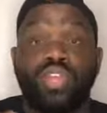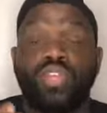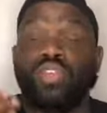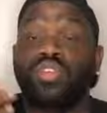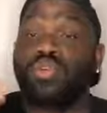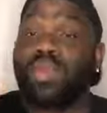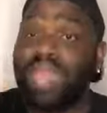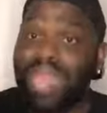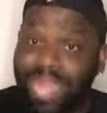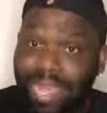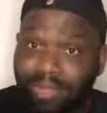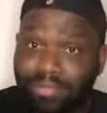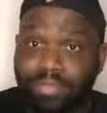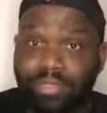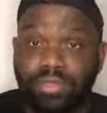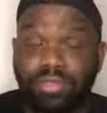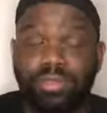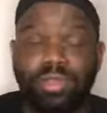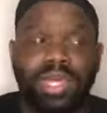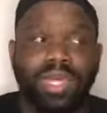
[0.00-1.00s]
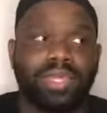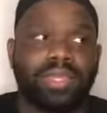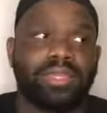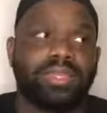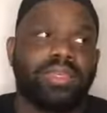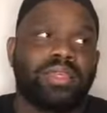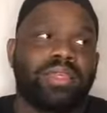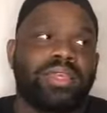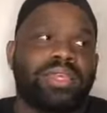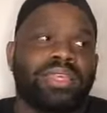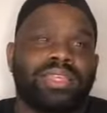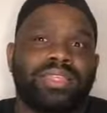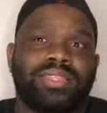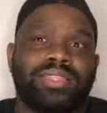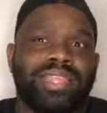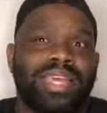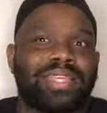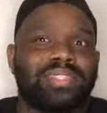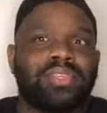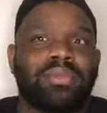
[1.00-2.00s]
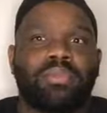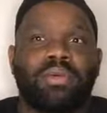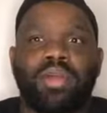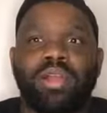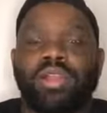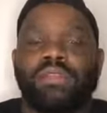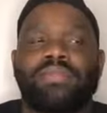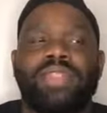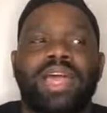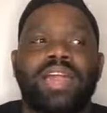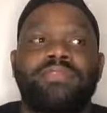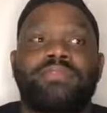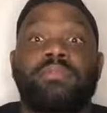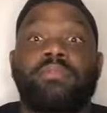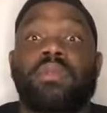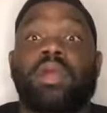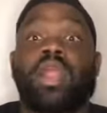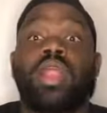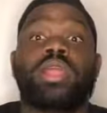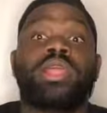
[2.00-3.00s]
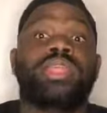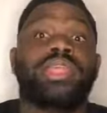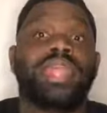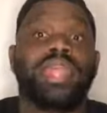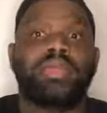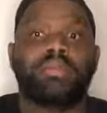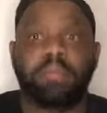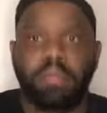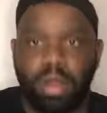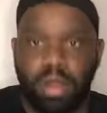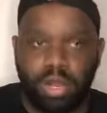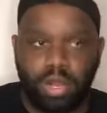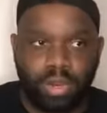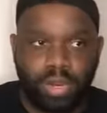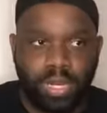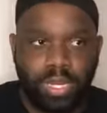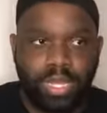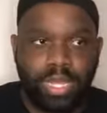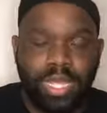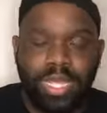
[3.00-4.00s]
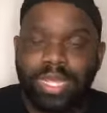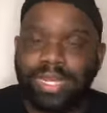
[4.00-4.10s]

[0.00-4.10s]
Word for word: You have to. Like that's a part of life, bargaining and borrowing.